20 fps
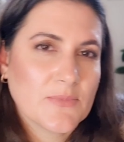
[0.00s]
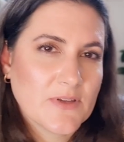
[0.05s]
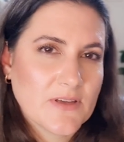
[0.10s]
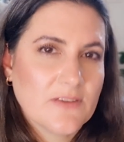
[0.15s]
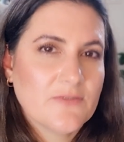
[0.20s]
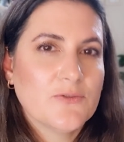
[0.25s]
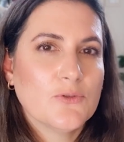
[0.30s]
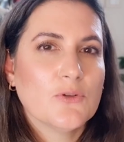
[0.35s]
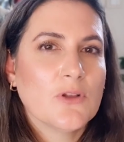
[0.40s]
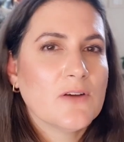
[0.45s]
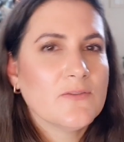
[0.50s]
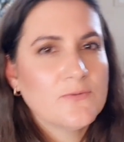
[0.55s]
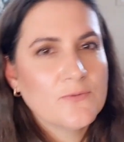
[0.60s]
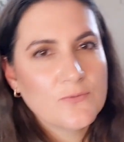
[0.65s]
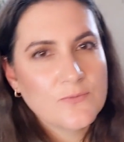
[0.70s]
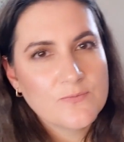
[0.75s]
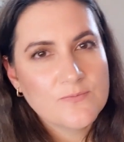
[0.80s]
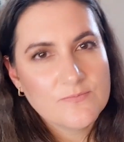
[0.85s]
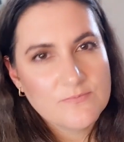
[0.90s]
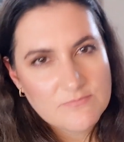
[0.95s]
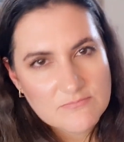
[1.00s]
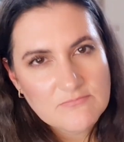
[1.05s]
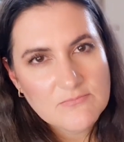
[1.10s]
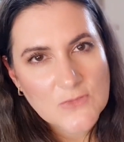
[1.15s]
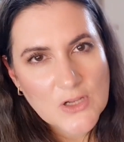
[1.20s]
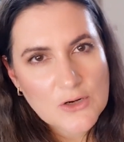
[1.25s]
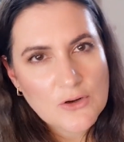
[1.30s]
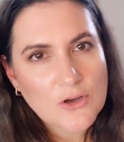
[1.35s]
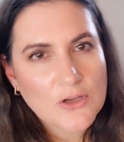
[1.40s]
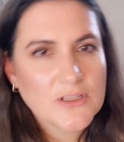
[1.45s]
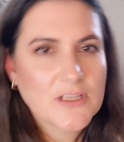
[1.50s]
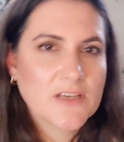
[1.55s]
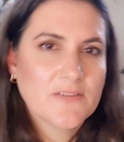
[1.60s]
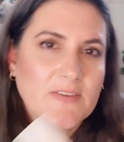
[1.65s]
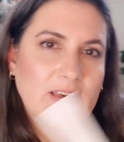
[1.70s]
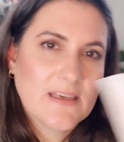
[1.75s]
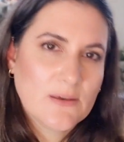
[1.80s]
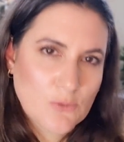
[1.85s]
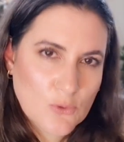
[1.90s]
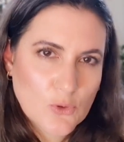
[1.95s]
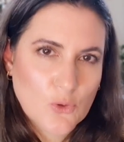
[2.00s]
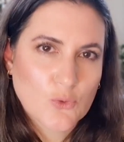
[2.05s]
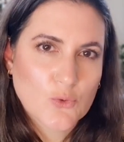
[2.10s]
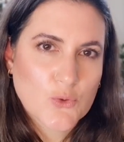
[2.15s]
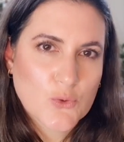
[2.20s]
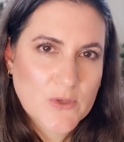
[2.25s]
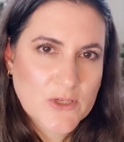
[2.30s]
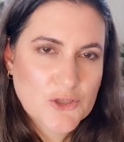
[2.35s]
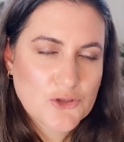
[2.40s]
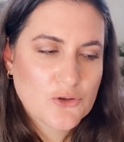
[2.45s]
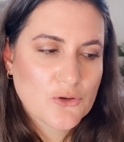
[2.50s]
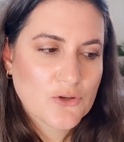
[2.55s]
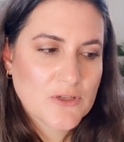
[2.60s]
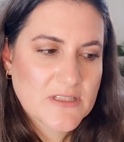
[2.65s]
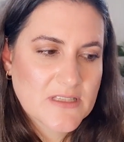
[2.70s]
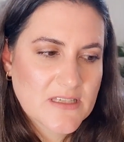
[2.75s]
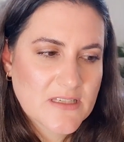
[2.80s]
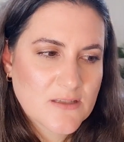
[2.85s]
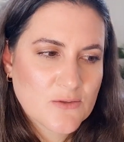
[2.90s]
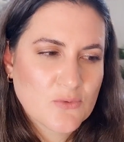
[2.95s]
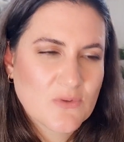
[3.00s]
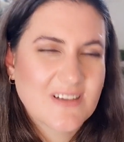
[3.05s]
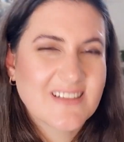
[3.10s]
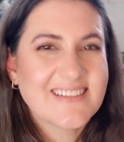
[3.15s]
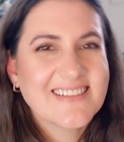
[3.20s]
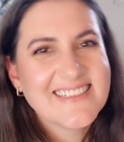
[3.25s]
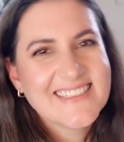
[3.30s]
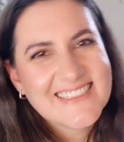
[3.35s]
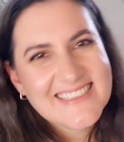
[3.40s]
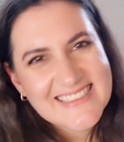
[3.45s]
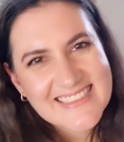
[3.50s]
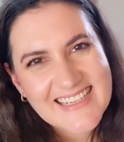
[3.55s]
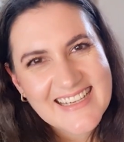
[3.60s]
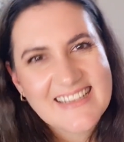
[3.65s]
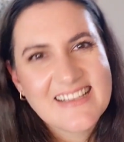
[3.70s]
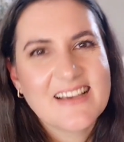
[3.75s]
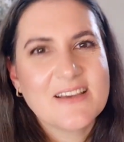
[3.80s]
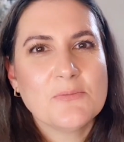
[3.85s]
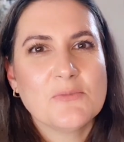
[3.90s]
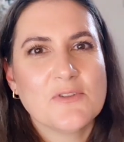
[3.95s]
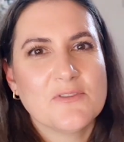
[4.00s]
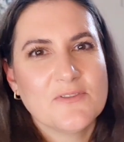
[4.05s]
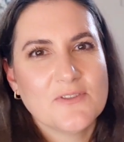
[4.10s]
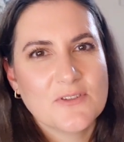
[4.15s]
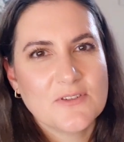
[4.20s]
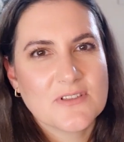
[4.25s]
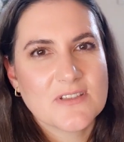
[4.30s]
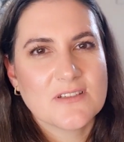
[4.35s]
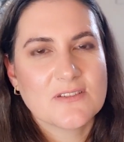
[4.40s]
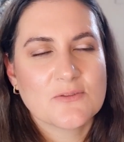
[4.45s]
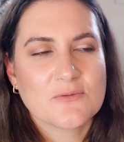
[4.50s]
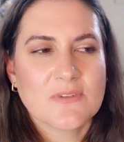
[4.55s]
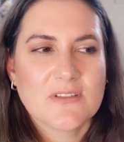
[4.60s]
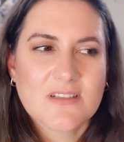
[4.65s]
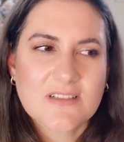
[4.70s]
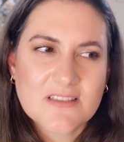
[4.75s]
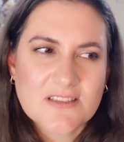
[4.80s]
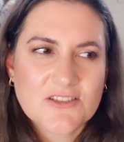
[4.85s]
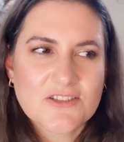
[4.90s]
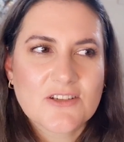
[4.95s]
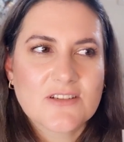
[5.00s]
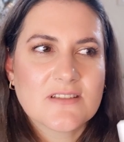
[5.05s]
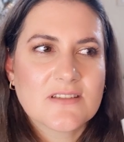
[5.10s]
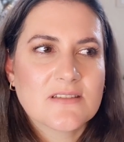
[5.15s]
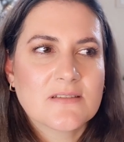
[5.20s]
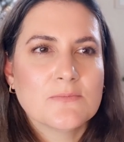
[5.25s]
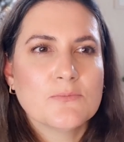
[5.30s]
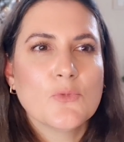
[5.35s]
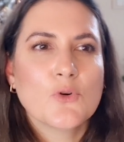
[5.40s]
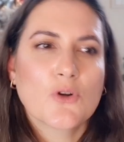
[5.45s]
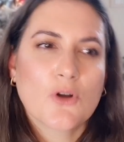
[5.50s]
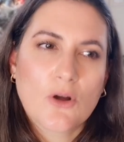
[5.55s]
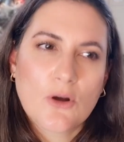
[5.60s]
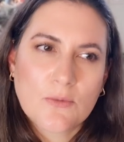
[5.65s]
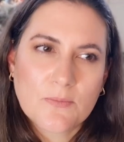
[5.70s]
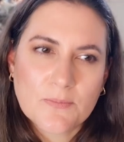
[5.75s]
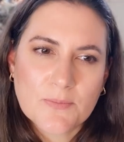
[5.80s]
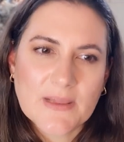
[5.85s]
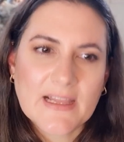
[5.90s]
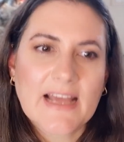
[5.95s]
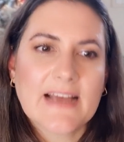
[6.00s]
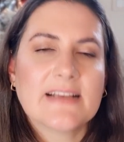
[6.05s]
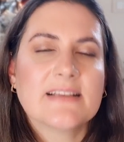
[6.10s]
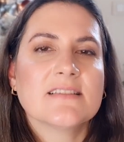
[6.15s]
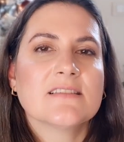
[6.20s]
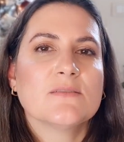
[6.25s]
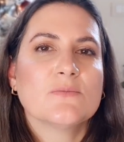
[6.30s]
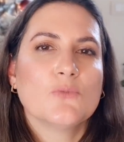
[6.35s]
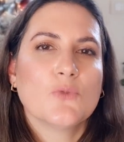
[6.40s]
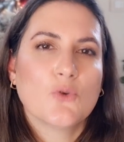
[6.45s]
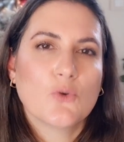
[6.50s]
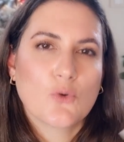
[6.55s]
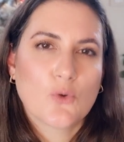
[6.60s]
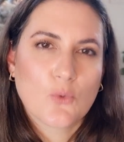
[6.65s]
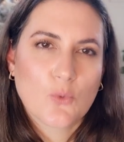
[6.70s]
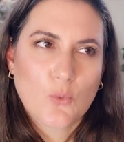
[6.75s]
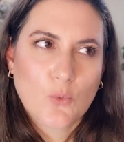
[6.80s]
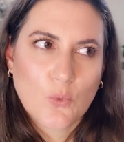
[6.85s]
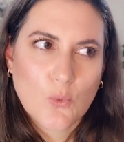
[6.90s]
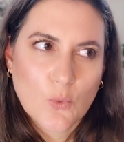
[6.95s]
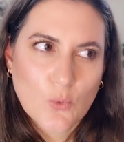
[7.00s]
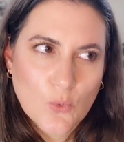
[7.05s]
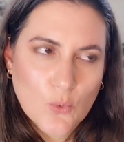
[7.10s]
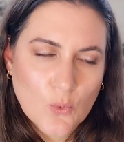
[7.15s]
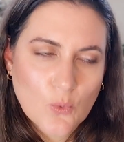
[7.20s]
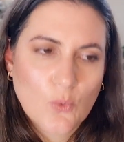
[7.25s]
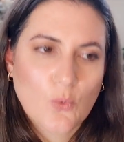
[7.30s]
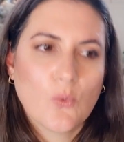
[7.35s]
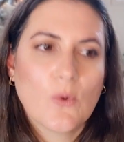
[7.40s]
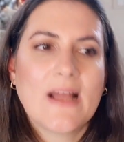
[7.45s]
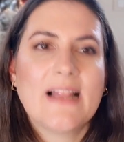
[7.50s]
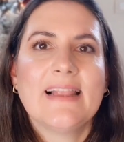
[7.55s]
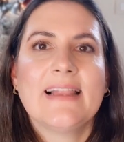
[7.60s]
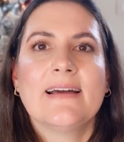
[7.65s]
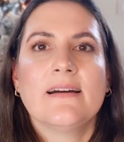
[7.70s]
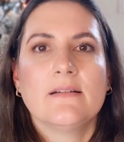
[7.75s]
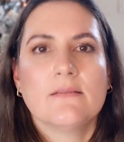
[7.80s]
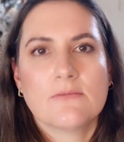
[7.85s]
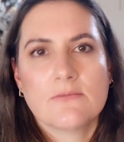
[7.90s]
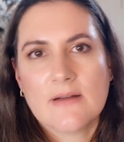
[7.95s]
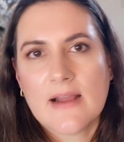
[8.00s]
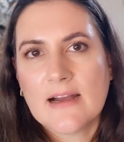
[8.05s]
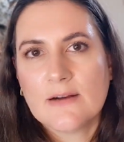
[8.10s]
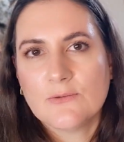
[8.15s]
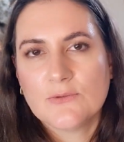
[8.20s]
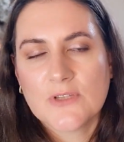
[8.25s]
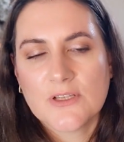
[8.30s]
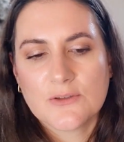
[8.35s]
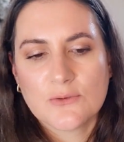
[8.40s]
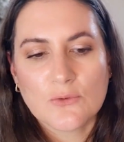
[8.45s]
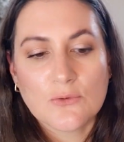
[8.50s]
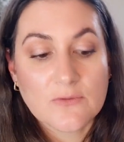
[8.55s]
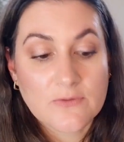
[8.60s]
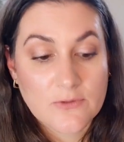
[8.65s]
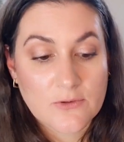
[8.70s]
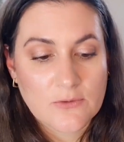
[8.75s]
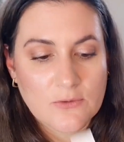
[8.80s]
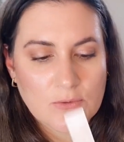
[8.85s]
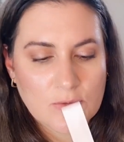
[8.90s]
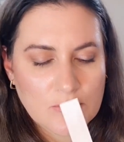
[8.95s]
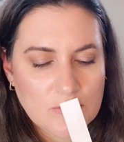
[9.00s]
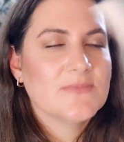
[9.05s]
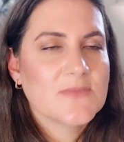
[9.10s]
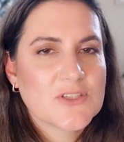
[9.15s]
if you love Narcotic V, you will also enjoy this one, and I prefer this one. It's just more complex, more well-rounded overall.